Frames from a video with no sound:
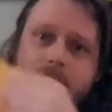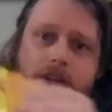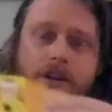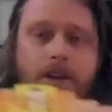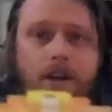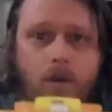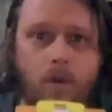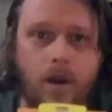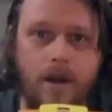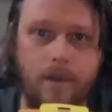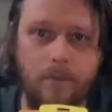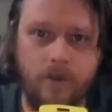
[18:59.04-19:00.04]
it, you're going to
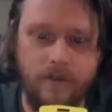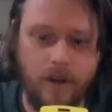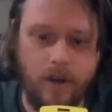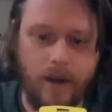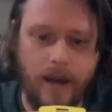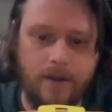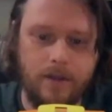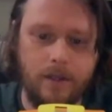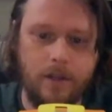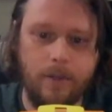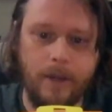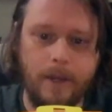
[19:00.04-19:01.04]
want to move it around a
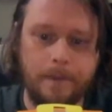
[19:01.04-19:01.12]
little bit.